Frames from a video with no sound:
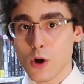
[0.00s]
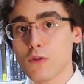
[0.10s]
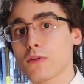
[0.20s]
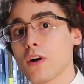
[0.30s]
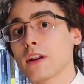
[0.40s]

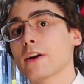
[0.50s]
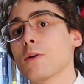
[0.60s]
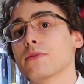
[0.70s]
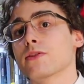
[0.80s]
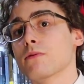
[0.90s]
Overall, I
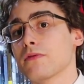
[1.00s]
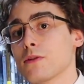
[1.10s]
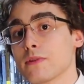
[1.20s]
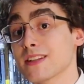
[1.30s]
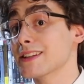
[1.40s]
hope this
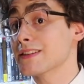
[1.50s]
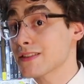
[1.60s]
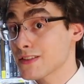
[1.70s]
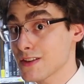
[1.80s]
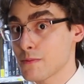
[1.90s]
review was at
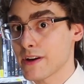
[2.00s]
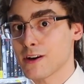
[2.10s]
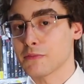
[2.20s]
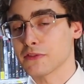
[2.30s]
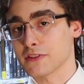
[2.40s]
least somewhat
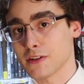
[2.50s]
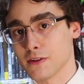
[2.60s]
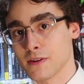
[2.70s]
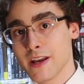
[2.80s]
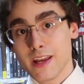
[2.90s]
helpful to
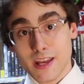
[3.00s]
you.